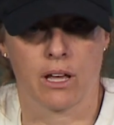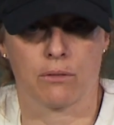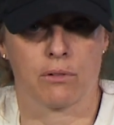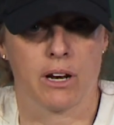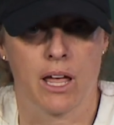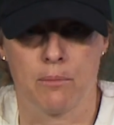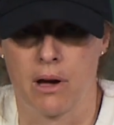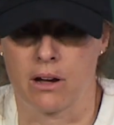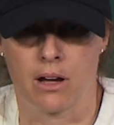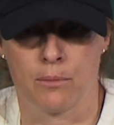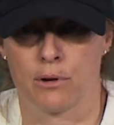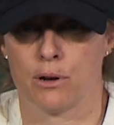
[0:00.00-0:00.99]
Renee
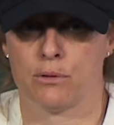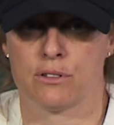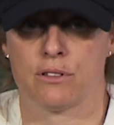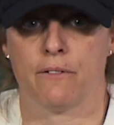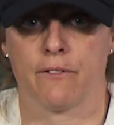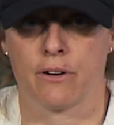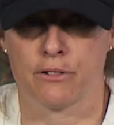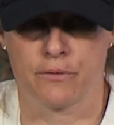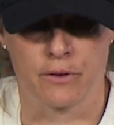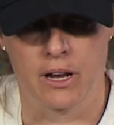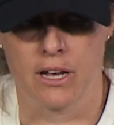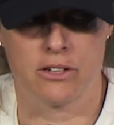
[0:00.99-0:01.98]
Montgomery was the first
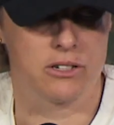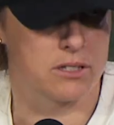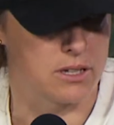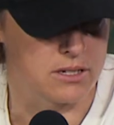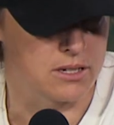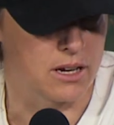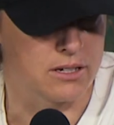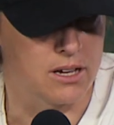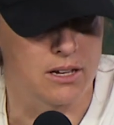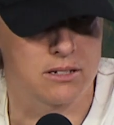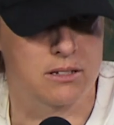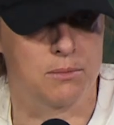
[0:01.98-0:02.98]
free agent that said
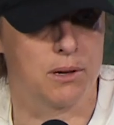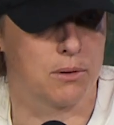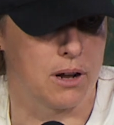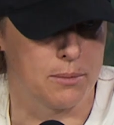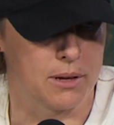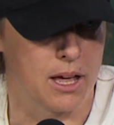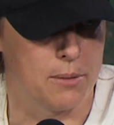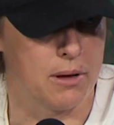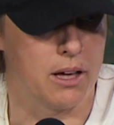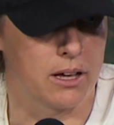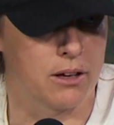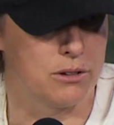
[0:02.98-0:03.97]
yes to me when I became a
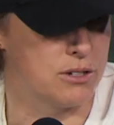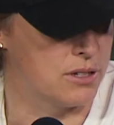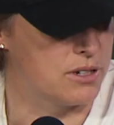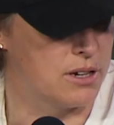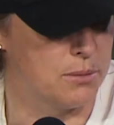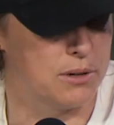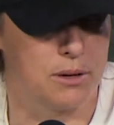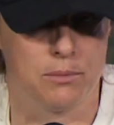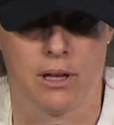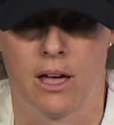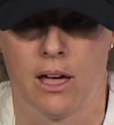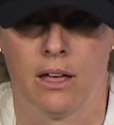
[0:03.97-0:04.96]
head coach in the
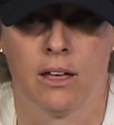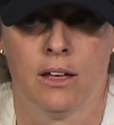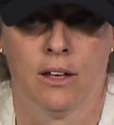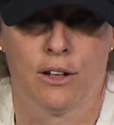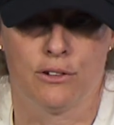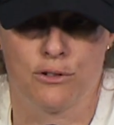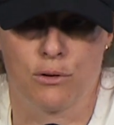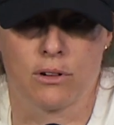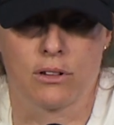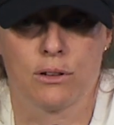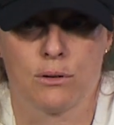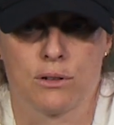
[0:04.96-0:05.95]
WNBA.
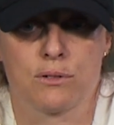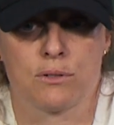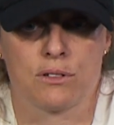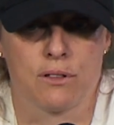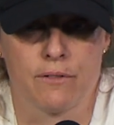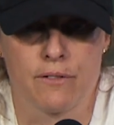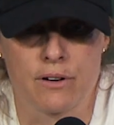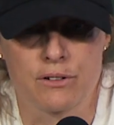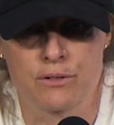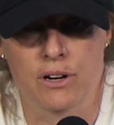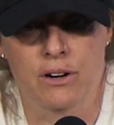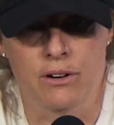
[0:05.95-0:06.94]
Jordan Lewis was the
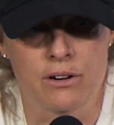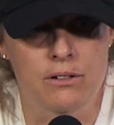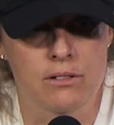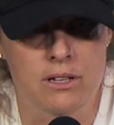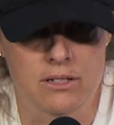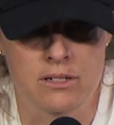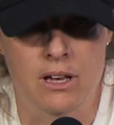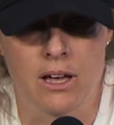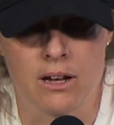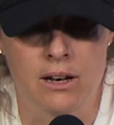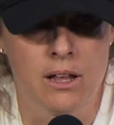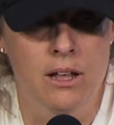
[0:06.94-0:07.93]
first recruit that
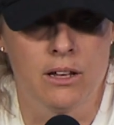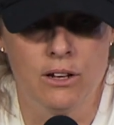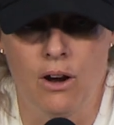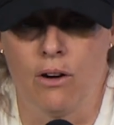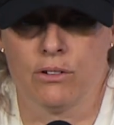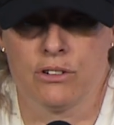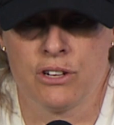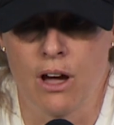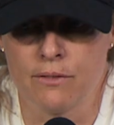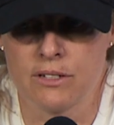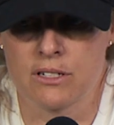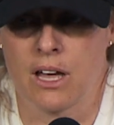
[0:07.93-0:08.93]
said, you know, she
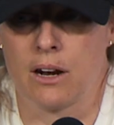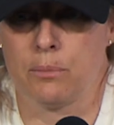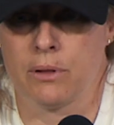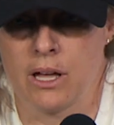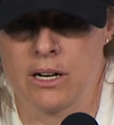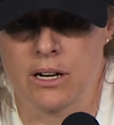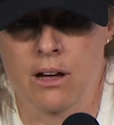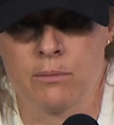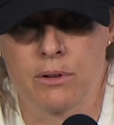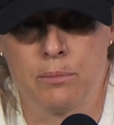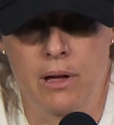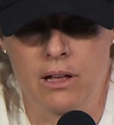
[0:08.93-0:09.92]
obviously had a plan to
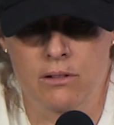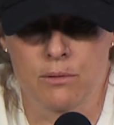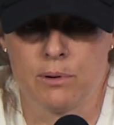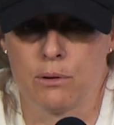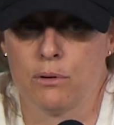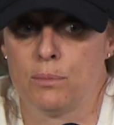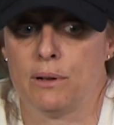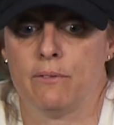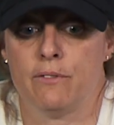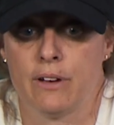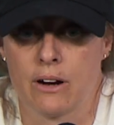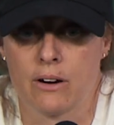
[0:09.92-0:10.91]
come to Baylor, but it would have
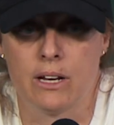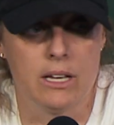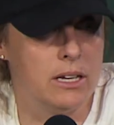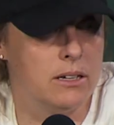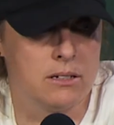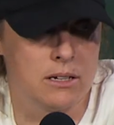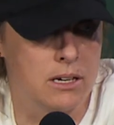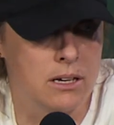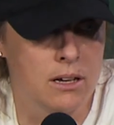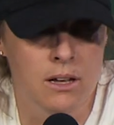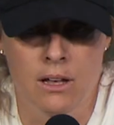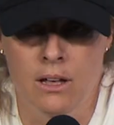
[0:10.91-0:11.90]
been very
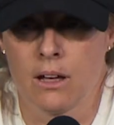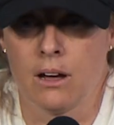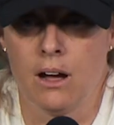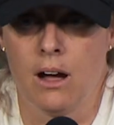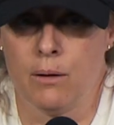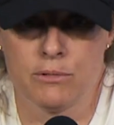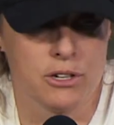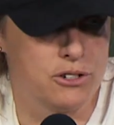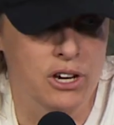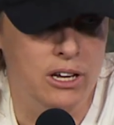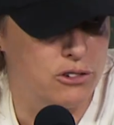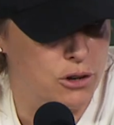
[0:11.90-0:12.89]
easy to
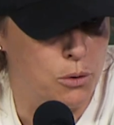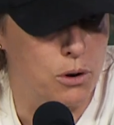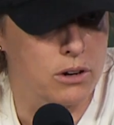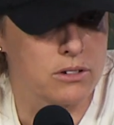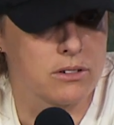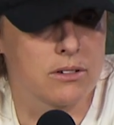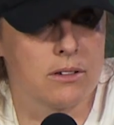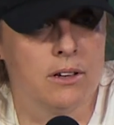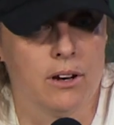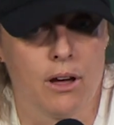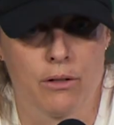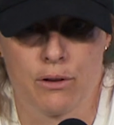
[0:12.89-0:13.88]
change course.
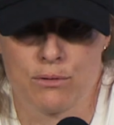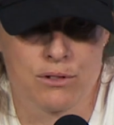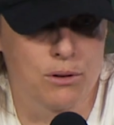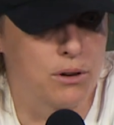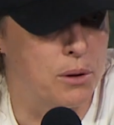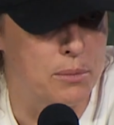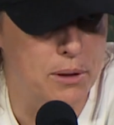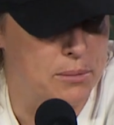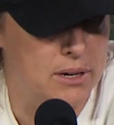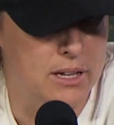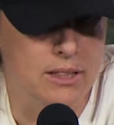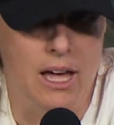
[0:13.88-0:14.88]
You know, there was no
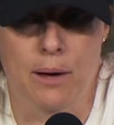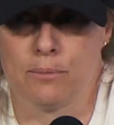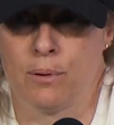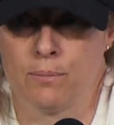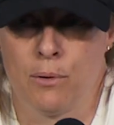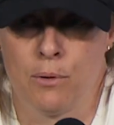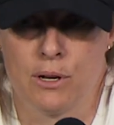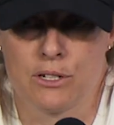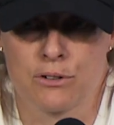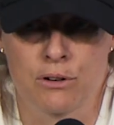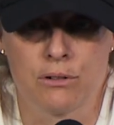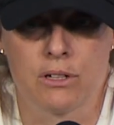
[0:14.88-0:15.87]
commitment at that point
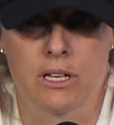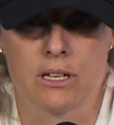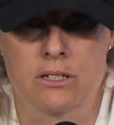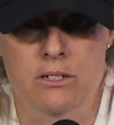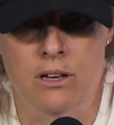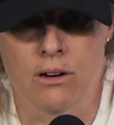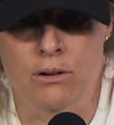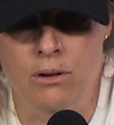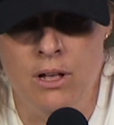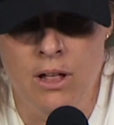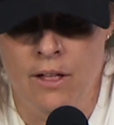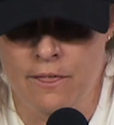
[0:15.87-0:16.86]
truly. And so
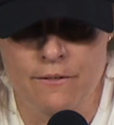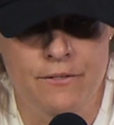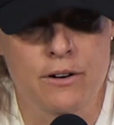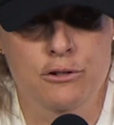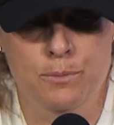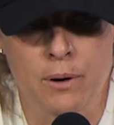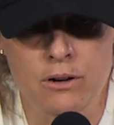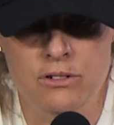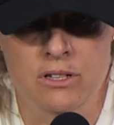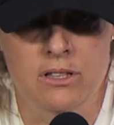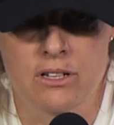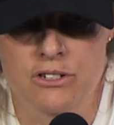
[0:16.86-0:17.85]
the first
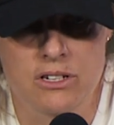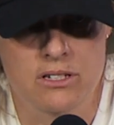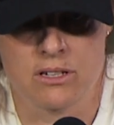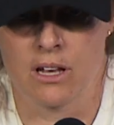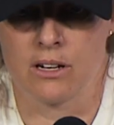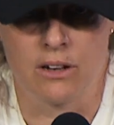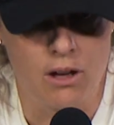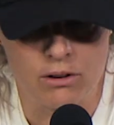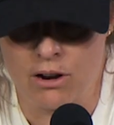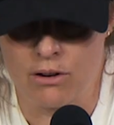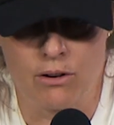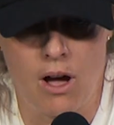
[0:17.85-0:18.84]
person that just said, no,
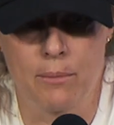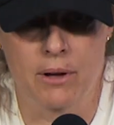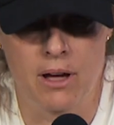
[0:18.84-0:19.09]
no, no, no, I'm